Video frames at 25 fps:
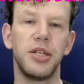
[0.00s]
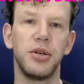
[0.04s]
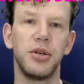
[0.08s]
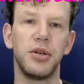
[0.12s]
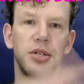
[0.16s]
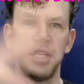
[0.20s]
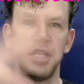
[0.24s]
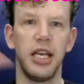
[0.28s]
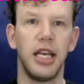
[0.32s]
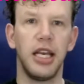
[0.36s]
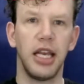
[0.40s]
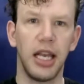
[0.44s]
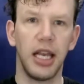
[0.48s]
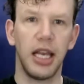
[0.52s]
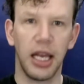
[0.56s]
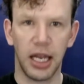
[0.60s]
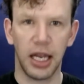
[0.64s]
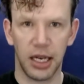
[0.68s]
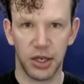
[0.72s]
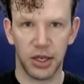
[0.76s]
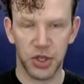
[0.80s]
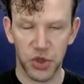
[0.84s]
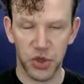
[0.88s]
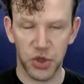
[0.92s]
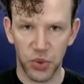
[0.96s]
you're taking it
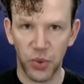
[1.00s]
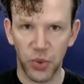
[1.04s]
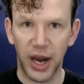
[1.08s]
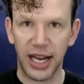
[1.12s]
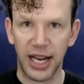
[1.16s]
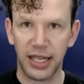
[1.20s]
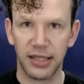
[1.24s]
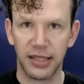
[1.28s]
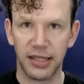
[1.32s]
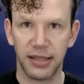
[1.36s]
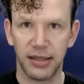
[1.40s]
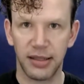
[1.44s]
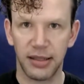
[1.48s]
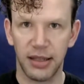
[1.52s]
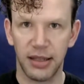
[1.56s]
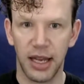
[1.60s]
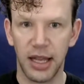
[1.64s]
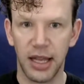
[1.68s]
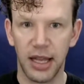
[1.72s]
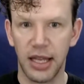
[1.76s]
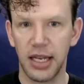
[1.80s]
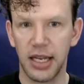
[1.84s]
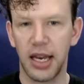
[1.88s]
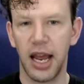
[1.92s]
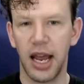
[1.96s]
twice
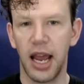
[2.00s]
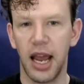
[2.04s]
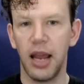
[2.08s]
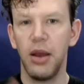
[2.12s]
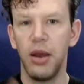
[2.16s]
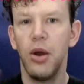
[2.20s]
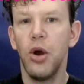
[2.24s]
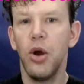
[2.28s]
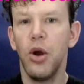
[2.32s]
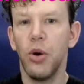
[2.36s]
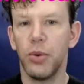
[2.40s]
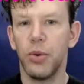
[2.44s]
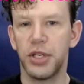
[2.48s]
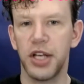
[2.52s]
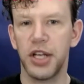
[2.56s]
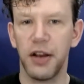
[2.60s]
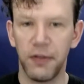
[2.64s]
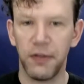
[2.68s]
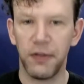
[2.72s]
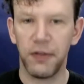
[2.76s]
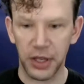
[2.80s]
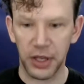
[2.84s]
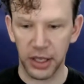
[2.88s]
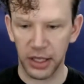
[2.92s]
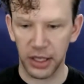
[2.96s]
in the day, which I
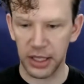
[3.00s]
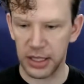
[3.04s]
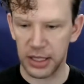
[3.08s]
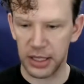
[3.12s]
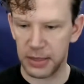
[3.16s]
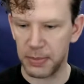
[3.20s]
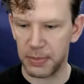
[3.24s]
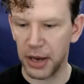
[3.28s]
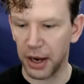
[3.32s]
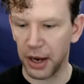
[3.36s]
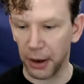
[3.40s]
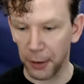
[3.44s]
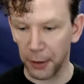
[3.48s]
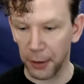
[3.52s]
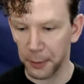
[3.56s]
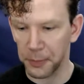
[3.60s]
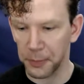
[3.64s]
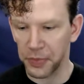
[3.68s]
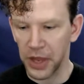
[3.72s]
feel is better.